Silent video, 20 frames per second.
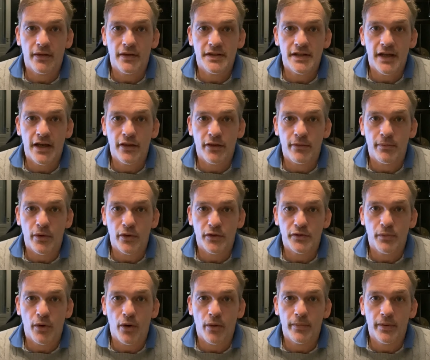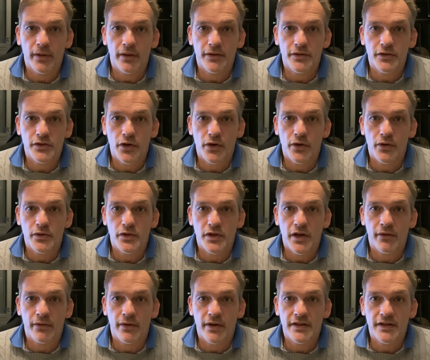the 10th most popular show
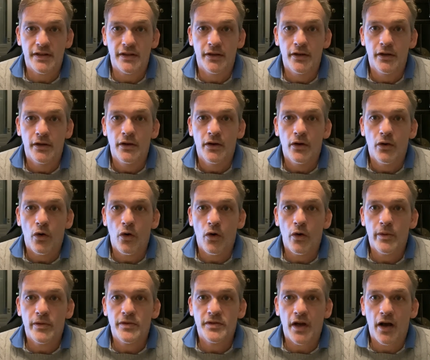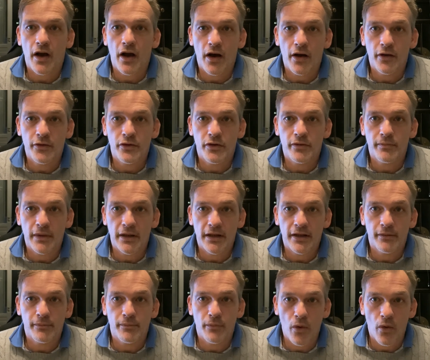generated almost 100
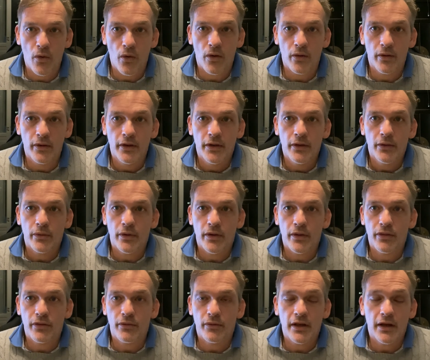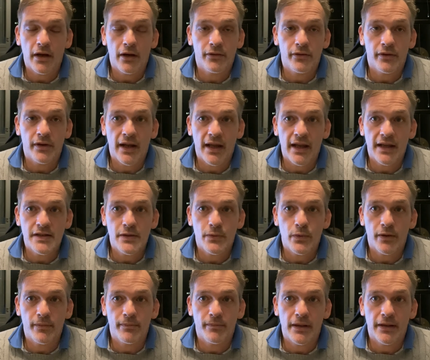million more, with
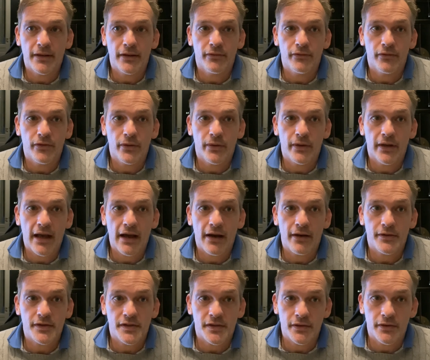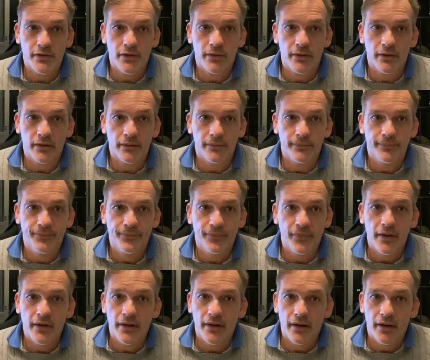381 million viewing hours in total.
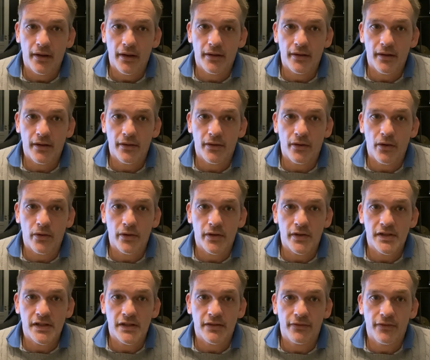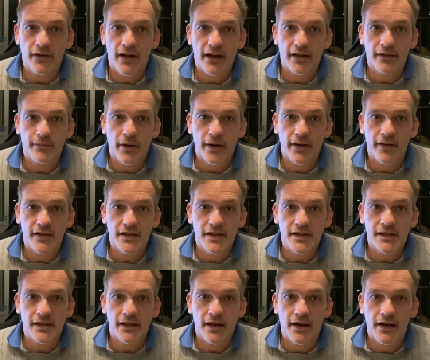Another oddity flagged by this
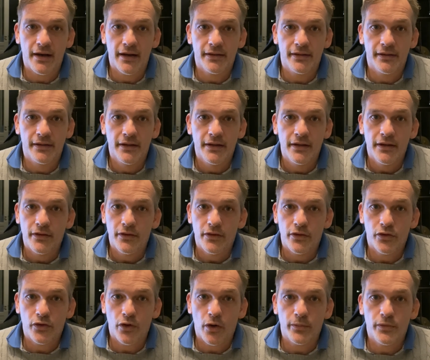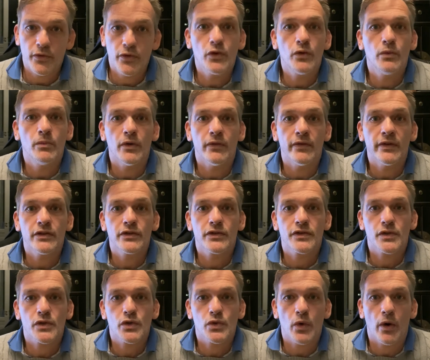slide, the top 2 movies
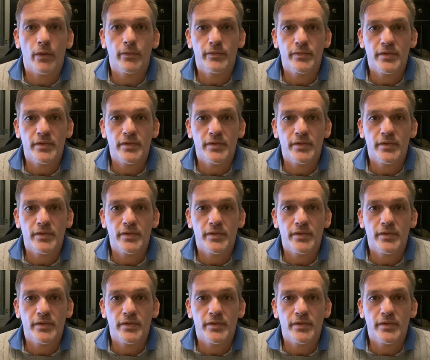swapped